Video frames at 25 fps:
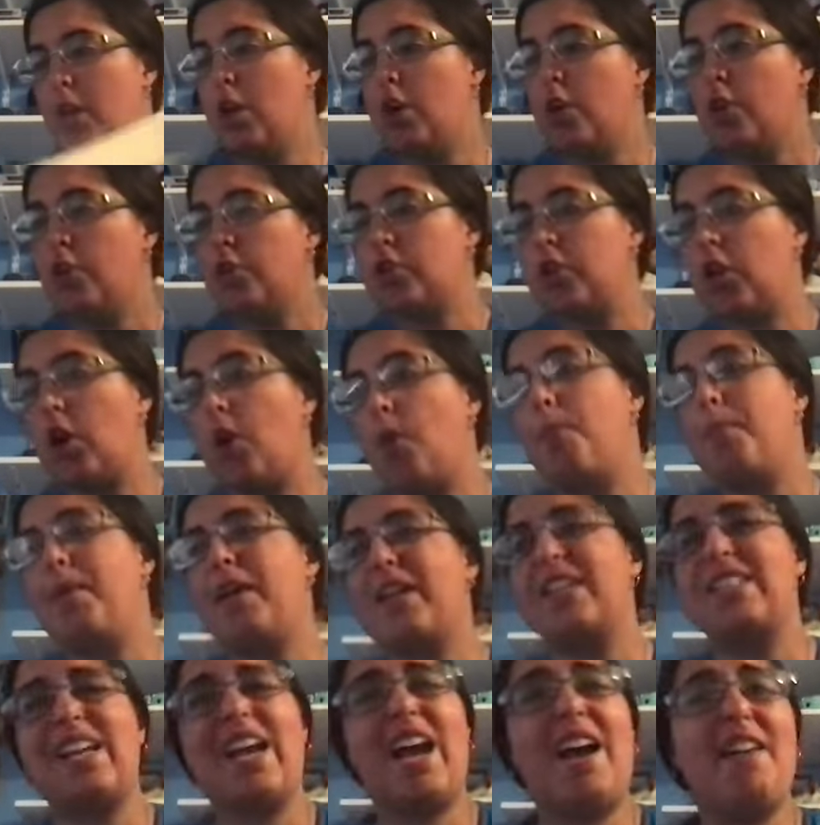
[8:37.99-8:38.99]
So
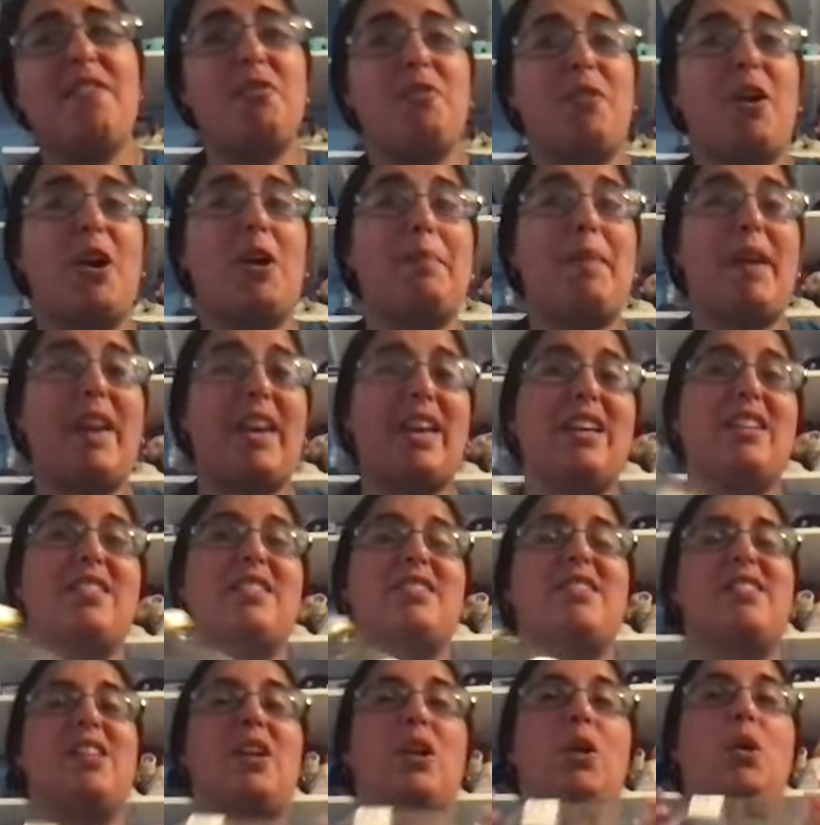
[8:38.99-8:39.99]
because I haven't read on my
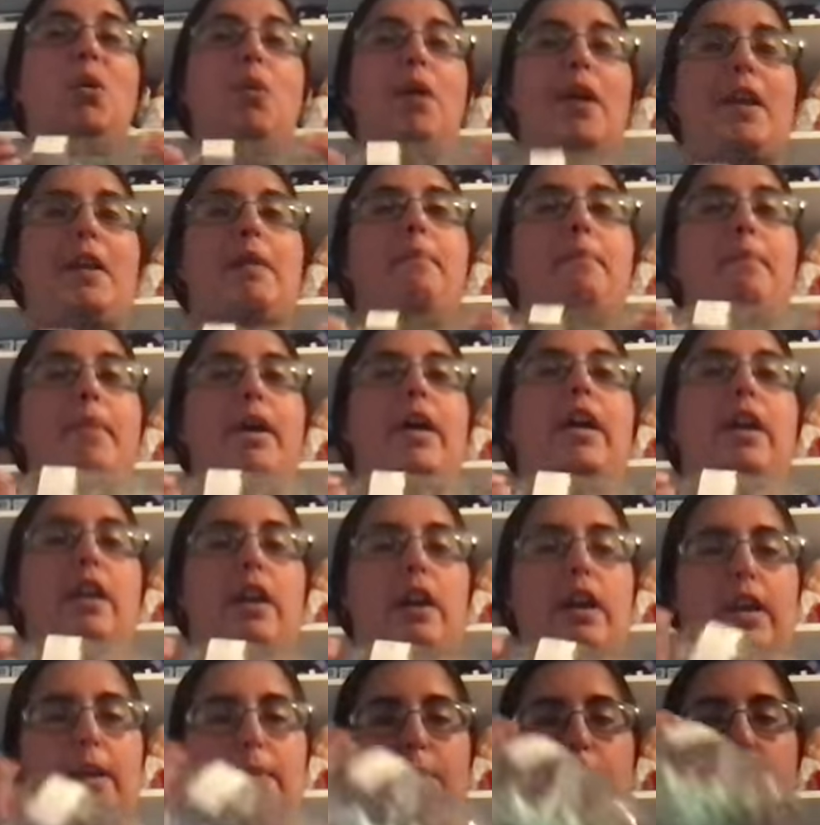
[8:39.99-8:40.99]
Kindle in quite a bit, I
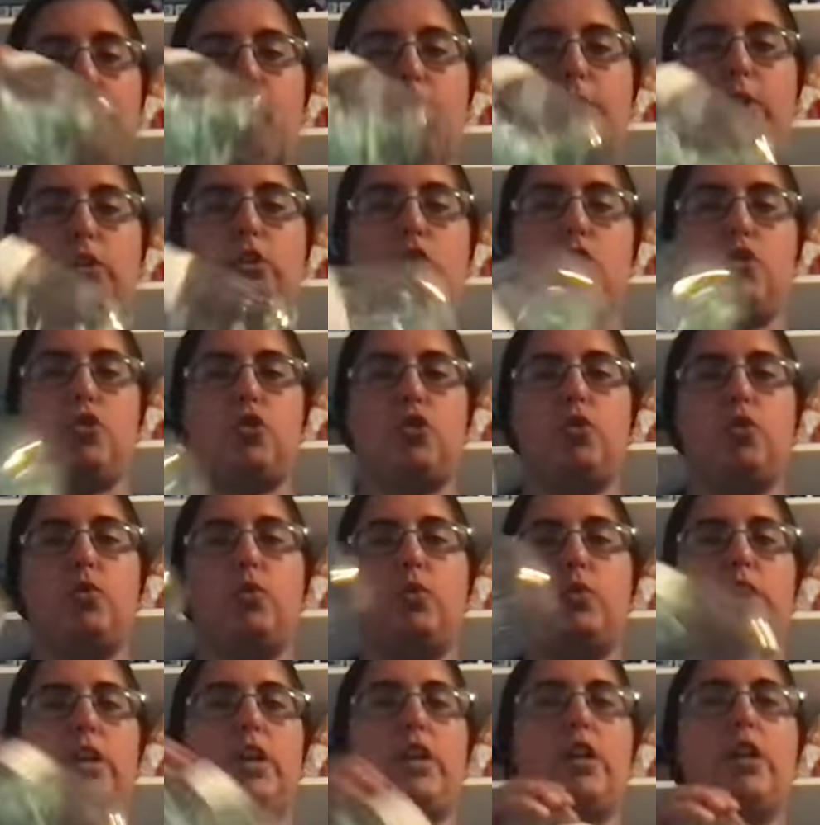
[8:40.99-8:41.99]
am going to
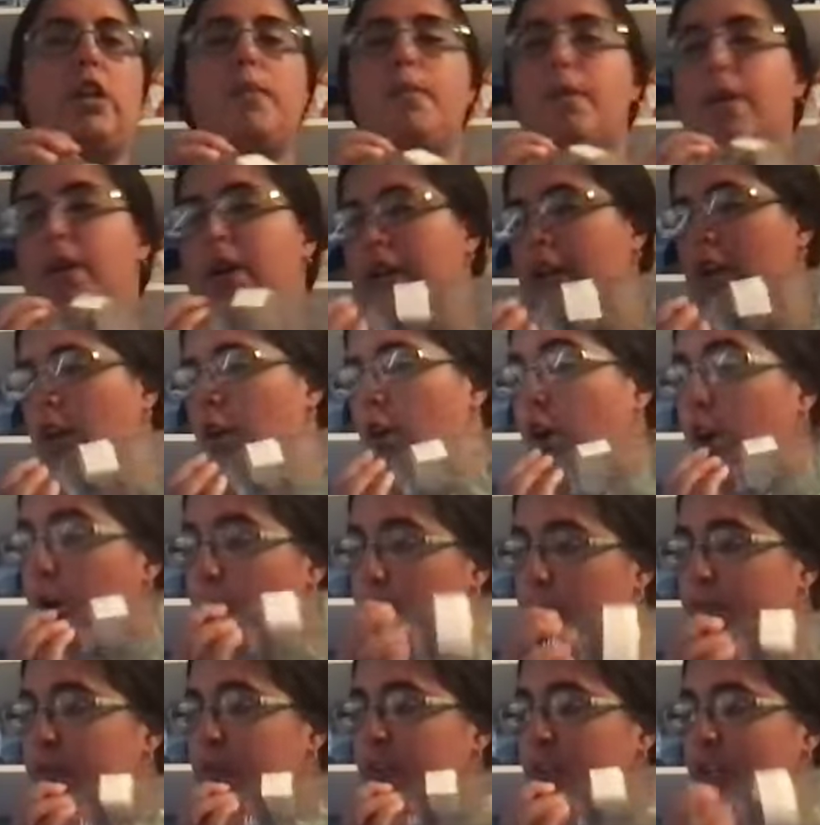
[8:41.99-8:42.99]
choose an ebook and
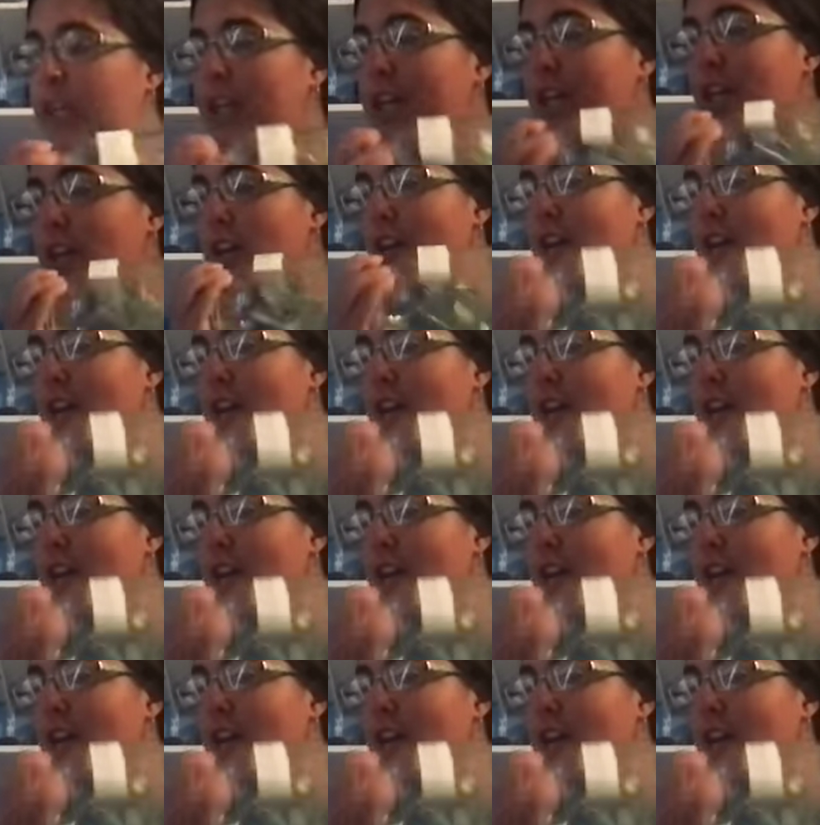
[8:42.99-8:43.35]
hopefully